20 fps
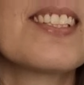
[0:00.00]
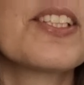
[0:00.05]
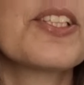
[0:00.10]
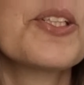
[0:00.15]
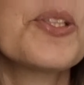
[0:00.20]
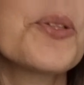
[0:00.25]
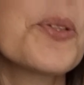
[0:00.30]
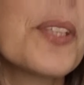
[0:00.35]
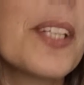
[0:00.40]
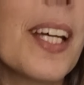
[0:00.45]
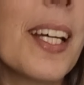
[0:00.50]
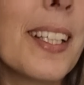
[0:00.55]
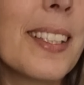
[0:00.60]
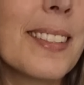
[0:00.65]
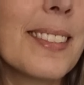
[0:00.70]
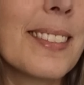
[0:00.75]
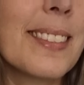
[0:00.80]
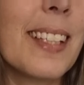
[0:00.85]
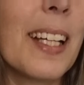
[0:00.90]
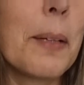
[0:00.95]
you
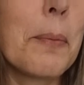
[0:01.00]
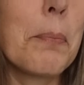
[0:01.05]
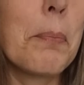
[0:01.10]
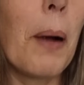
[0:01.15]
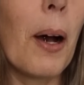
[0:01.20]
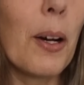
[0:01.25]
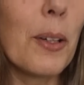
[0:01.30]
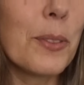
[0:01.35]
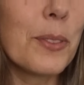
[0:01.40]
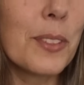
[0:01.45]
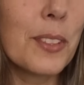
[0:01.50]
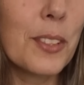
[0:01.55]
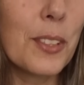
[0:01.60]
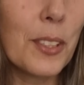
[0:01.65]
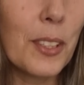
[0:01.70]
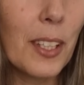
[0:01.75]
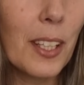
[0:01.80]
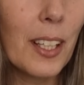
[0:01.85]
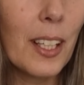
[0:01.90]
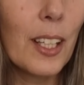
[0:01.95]
can bound
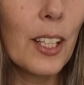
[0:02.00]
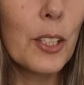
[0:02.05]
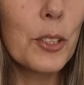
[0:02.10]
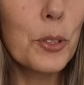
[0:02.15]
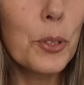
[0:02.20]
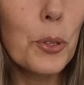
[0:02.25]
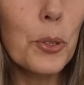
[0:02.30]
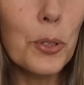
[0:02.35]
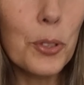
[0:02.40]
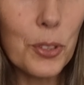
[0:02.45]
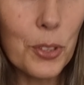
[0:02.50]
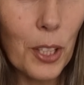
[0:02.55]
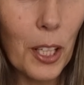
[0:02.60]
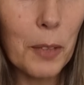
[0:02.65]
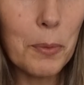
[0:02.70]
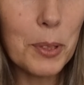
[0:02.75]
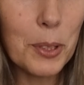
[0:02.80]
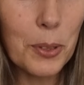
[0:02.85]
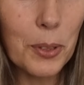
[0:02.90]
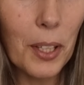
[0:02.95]
two
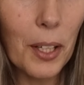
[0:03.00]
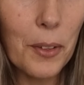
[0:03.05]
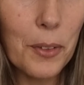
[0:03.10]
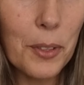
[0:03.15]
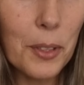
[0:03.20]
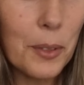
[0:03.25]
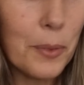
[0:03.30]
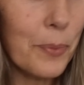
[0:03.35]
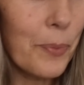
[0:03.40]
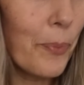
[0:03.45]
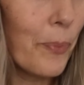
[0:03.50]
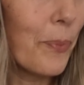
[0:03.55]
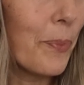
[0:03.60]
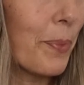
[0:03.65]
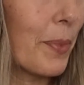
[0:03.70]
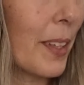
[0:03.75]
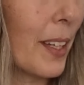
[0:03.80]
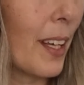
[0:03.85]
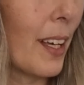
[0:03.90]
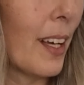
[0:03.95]
stripes together.
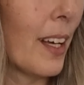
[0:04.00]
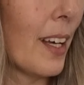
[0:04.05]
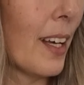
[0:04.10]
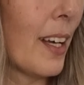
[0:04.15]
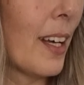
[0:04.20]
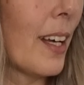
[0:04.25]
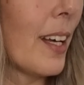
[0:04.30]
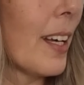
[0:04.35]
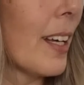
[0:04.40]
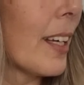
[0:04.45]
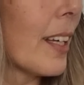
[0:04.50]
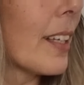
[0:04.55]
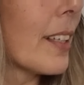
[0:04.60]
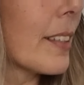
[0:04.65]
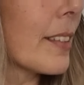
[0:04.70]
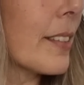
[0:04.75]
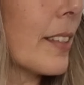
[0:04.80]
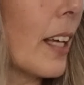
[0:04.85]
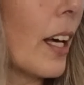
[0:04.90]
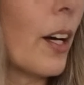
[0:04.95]

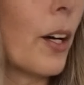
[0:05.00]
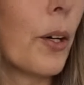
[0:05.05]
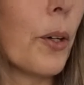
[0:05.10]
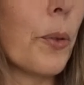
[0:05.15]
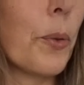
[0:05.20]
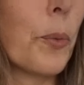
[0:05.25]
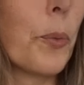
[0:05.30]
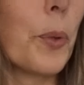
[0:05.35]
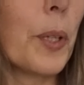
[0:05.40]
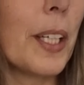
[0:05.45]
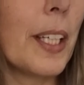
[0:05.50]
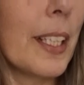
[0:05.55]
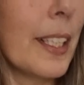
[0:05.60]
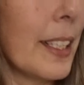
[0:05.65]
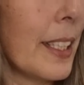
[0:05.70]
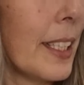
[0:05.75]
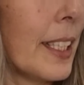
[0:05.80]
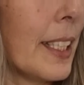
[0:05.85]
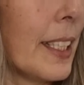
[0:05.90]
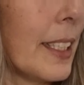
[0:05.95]
So we
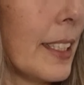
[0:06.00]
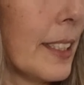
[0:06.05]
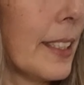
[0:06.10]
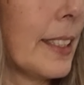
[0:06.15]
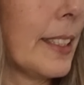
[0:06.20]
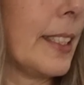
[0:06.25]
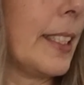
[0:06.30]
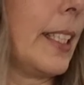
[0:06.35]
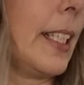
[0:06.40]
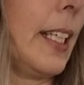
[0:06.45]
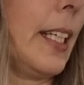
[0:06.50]
need